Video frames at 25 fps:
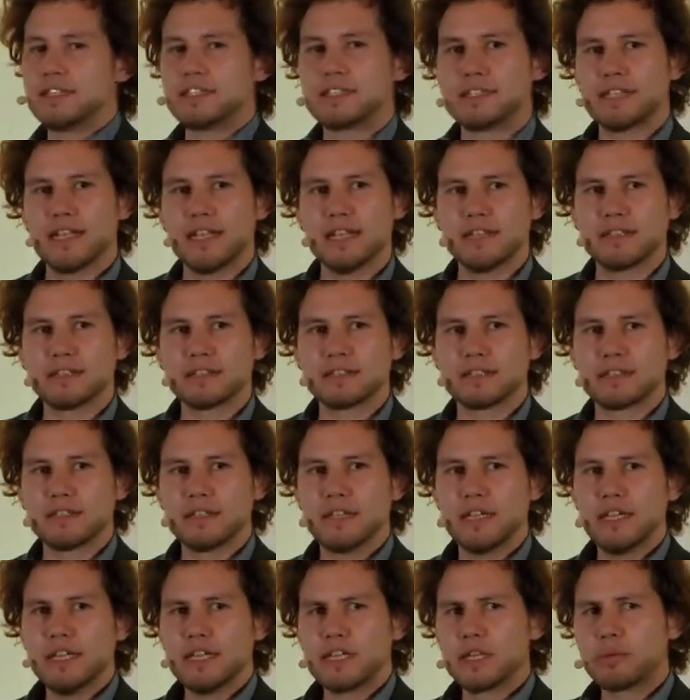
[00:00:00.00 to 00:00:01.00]
the cells.
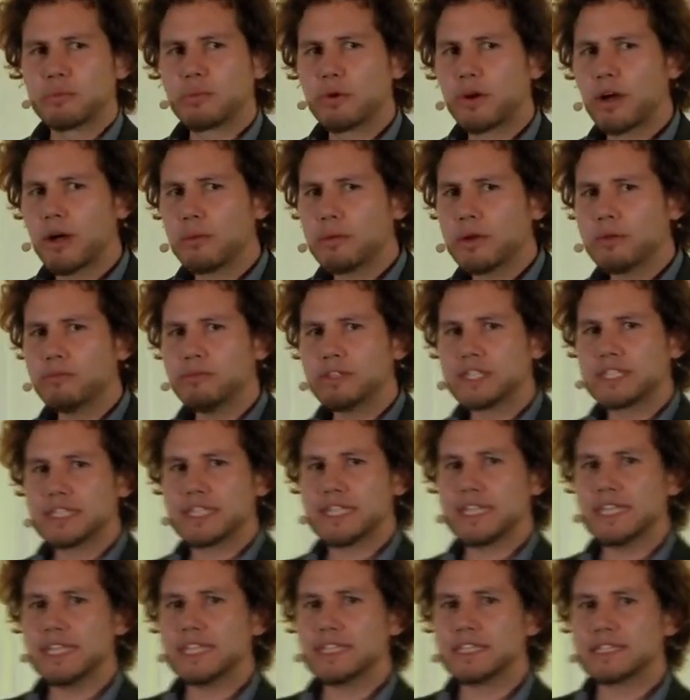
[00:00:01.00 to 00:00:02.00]
The problem with
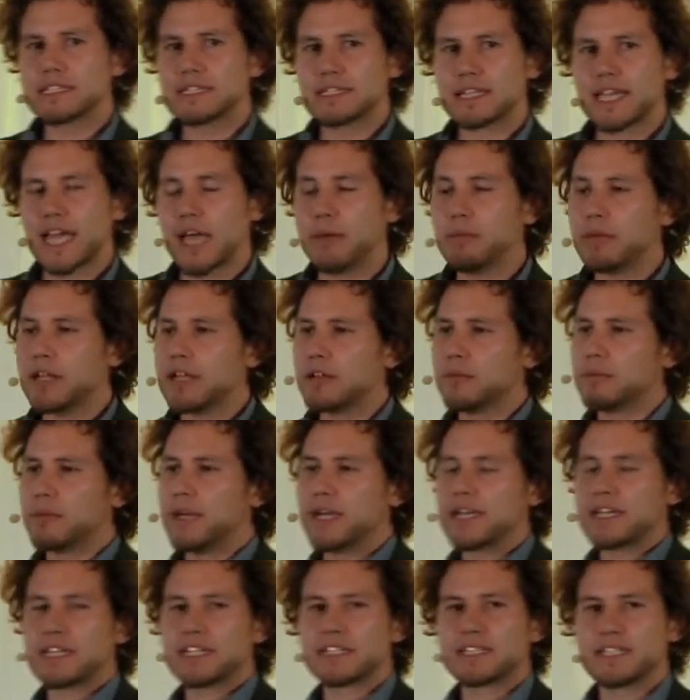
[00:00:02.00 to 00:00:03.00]
these chemical
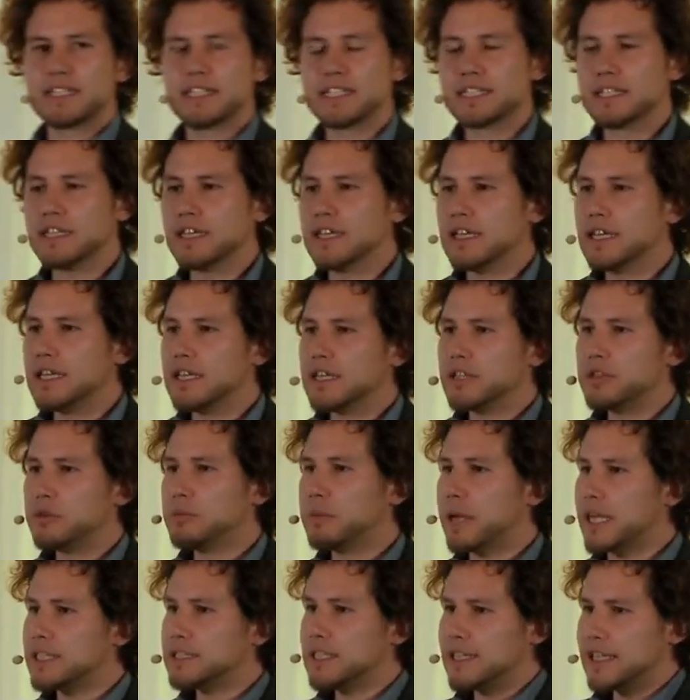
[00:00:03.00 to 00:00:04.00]
markers is you
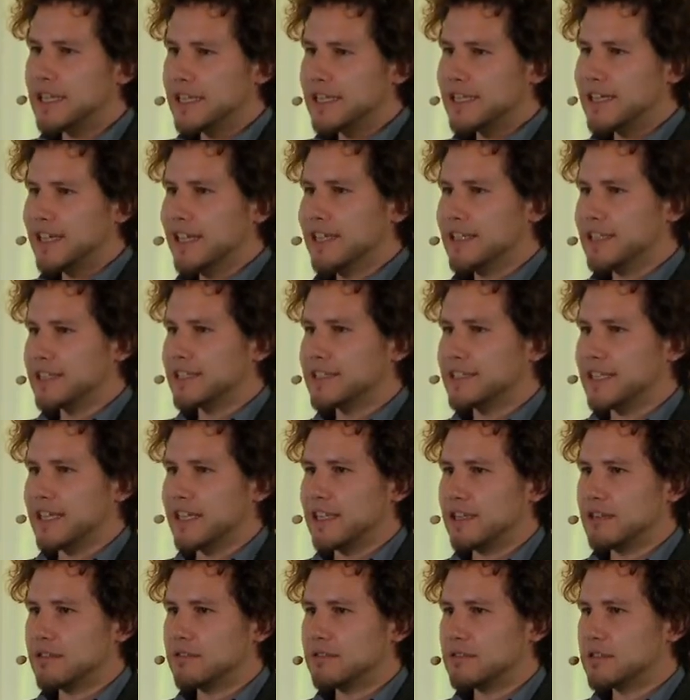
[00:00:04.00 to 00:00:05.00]
basically kill the
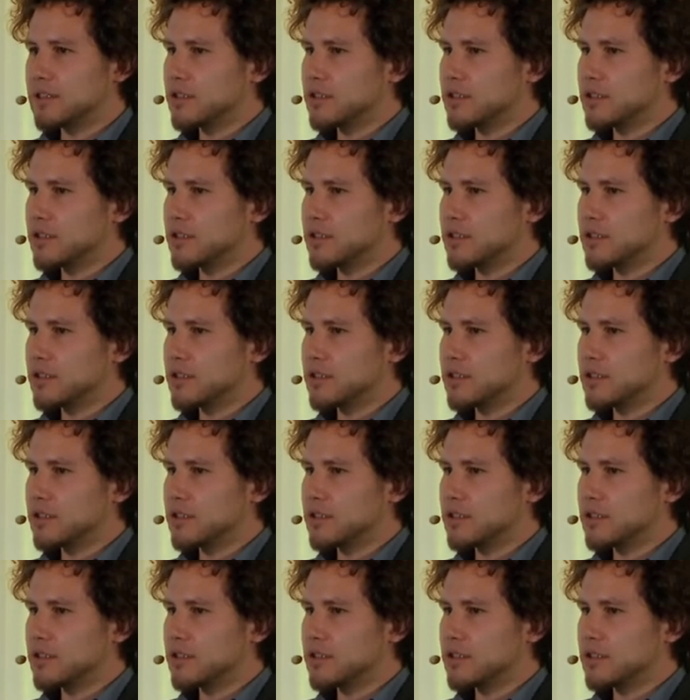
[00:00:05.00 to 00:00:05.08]
cell,